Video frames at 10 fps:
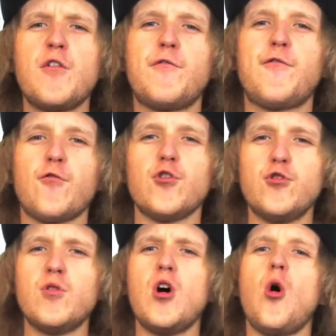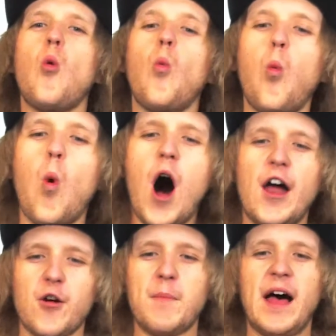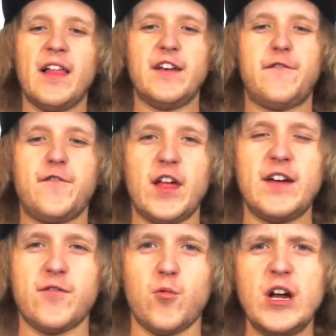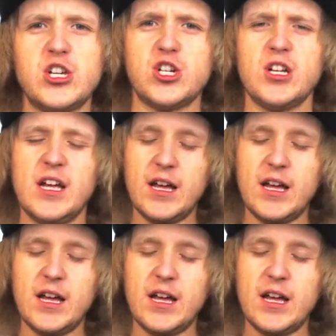fruit watermelon flavor, which,